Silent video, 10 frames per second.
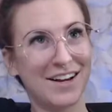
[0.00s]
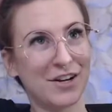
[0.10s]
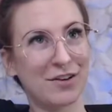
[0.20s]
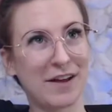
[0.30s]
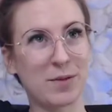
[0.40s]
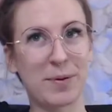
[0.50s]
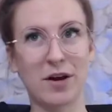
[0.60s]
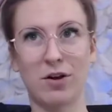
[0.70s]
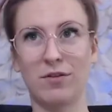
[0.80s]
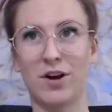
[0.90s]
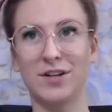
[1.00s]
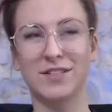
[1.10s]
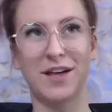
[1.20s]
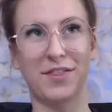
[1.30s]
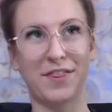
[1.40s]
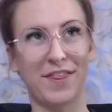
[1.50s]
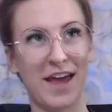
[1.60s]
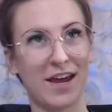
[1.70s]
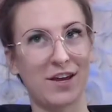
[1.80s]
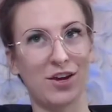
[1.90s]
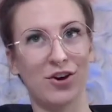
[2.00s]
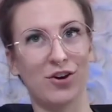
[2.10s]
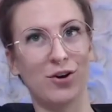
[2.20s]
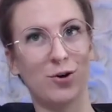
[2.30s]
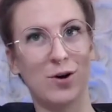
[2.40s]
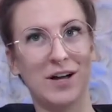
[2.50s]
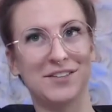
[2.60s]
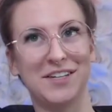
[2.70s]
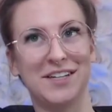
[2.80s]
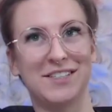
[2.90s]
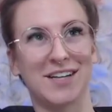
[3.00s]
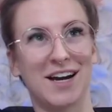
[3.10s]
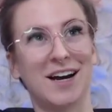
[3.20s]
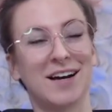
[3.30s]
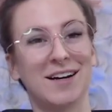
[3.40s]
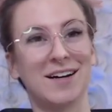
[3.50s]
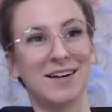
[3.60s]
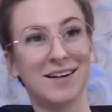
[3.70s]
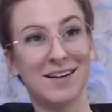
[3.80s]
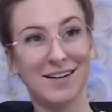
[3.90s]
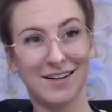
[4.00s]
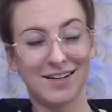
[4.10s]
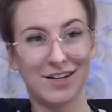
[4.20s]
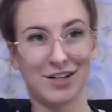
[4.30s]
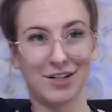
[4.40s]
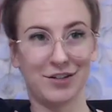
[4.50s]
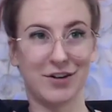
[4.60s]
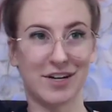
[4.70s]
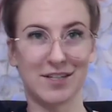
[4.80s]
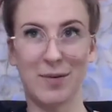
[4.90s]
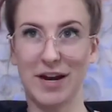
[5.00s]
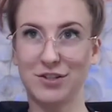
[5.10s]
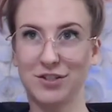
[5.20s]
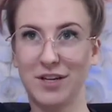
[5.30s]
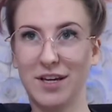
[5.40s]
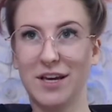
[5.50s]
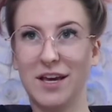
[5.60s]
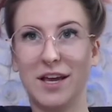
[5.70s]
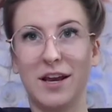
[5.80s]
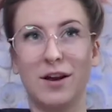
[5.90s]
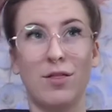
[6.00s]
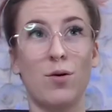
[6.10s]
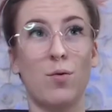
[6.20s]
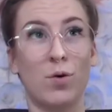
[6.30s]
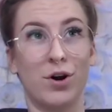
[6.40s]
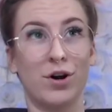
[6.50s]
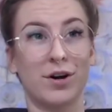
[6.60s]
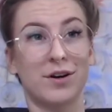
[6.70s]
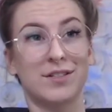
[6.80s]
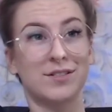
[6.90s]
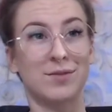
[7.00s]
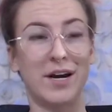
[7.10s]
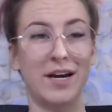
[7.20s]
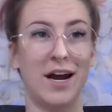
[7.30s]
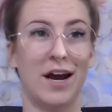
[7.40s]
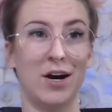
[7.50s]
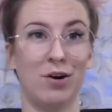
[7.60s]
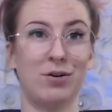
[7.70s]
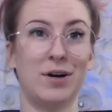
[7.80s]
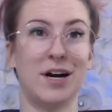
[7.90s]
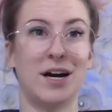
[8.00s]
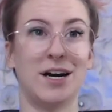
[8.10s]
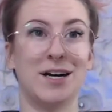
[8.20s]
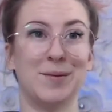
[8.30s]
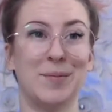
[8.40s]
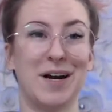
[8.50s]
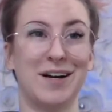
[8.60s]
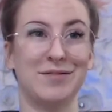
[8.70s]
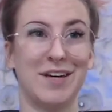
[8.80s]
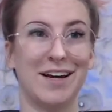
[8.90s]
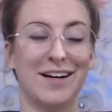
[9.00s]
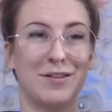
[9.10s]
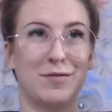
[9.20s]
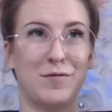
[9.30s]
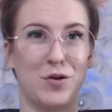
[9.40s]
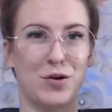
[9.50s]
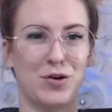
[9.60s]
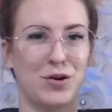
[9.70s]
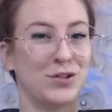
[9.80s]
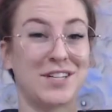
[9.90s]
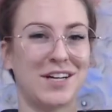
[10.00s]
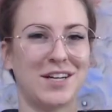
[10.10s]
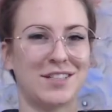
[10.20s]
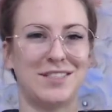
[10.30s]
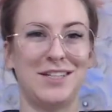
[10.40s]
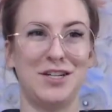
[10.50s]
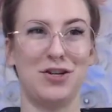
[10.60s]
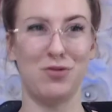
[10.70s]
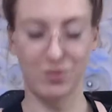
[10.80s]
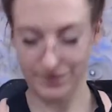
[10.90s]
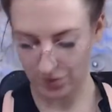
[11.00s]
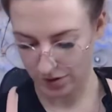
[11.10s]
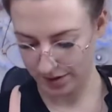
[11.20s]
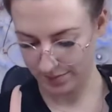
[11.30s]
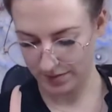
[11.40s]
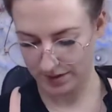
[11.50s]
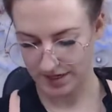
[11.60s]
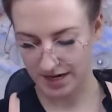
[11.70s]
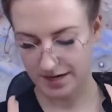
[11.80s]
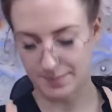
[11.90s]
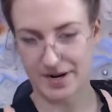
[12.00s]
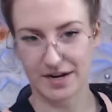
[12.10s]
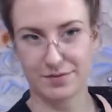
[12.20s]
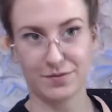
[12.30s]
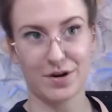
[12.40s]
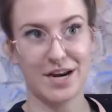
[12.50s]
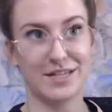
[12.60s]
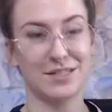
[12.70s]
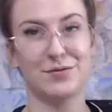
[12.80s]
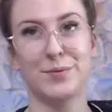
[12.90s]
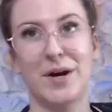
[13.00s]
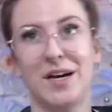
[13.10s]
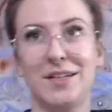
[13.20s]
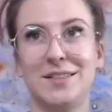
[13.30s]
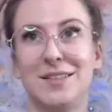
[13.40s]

You like the pink overalls? Uh, thank you, Lisa. You guys, I'm actually in the works right now um, of getting a full Taytayski uniform done by a friend of mine.